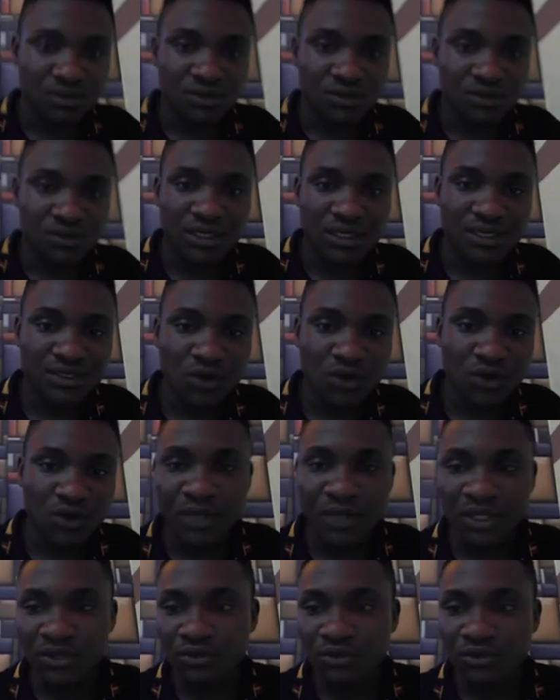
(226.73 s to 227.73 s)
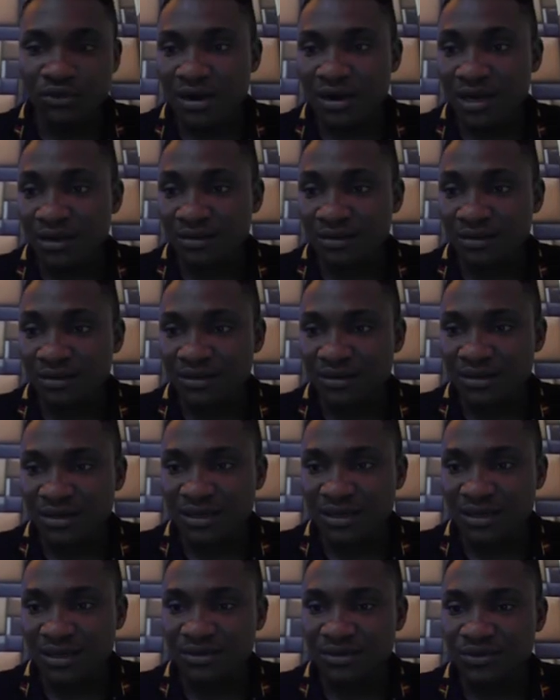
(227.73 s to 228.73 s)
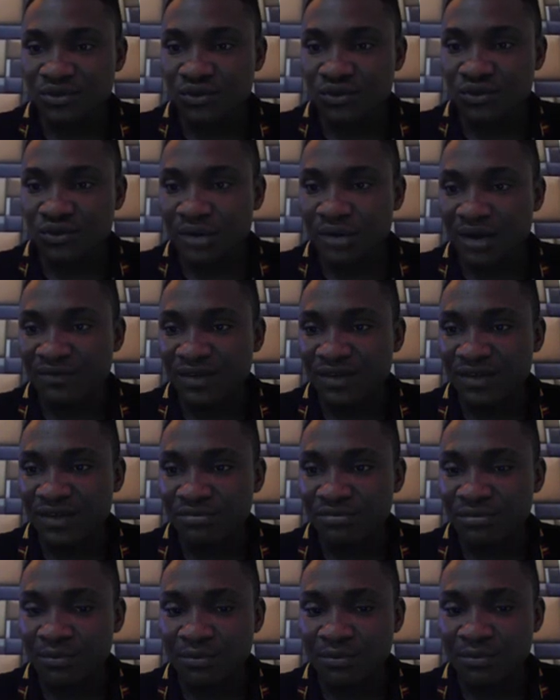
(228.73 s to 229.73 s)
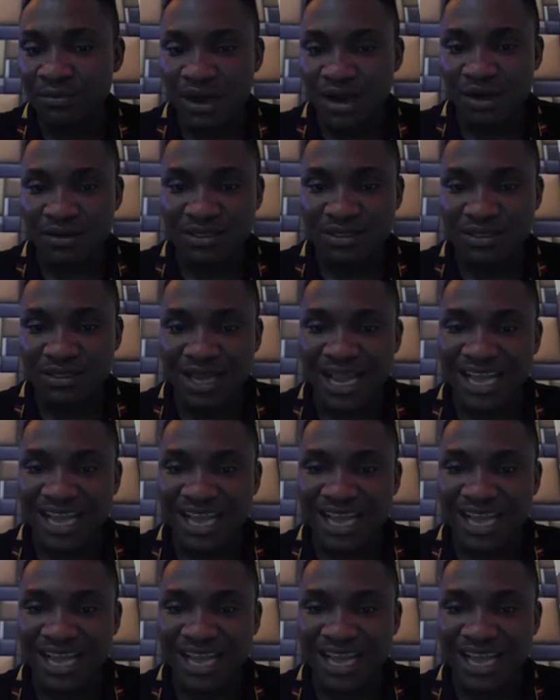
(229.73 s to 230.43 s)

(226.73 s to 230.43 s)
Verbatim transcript: So let's copy the U R L and go to private browser